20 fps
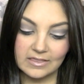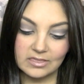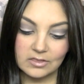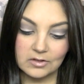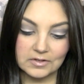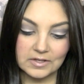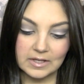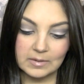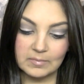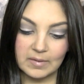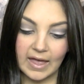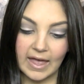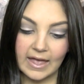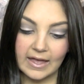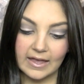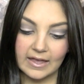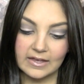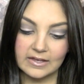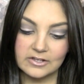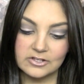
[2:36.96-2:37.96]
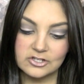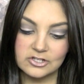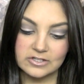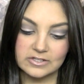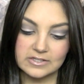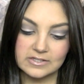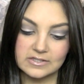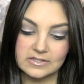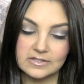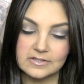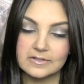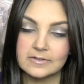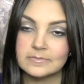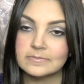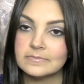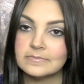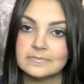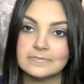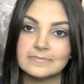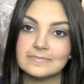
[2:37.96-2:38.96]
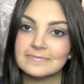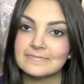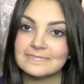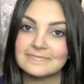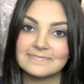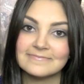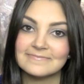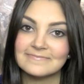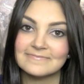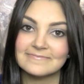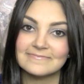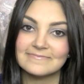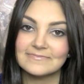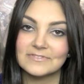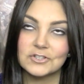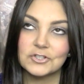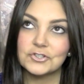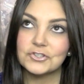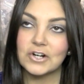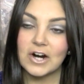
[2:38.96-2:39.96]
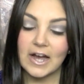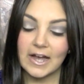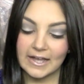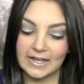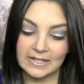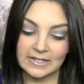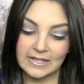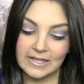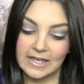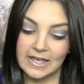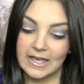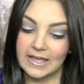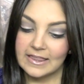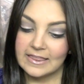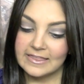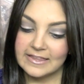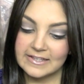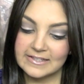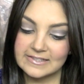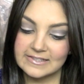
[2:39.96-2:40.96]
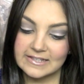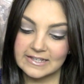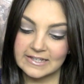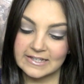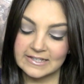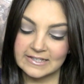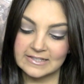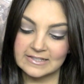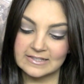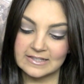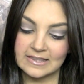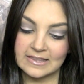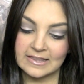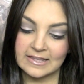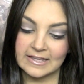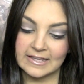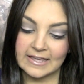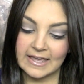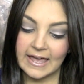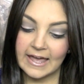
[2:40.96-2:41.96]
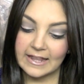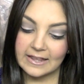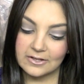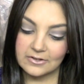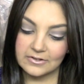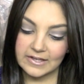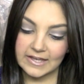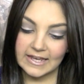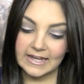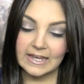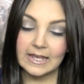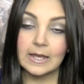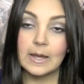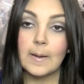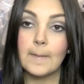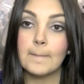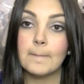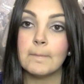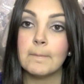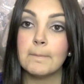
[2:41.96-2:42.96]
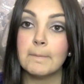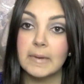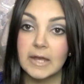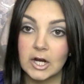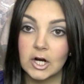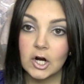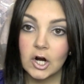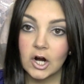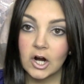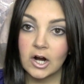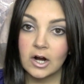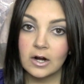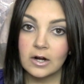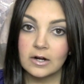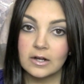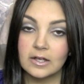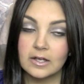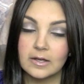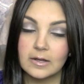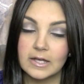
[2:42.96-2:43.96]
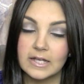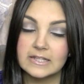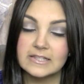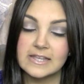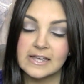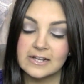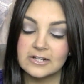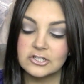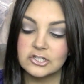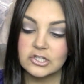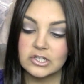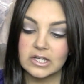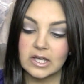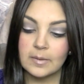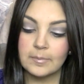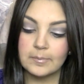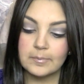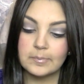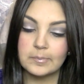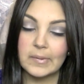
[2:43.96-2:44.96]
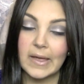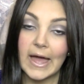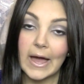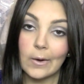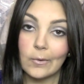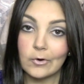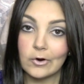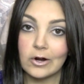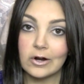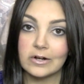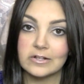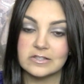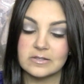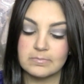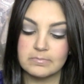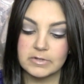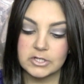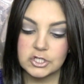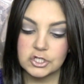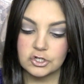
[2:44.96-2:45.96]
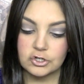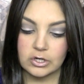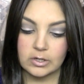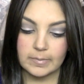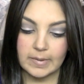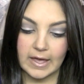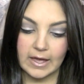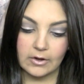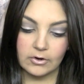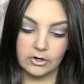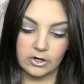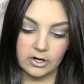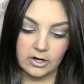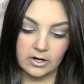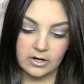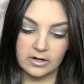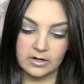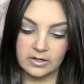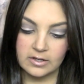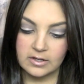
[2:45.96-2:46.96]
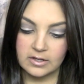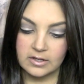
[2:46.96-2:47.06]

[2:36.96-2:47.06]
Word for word: and looking back I could just cry. This is the Hello Kitty Mirror. It's actually a powder. It's a mystery powder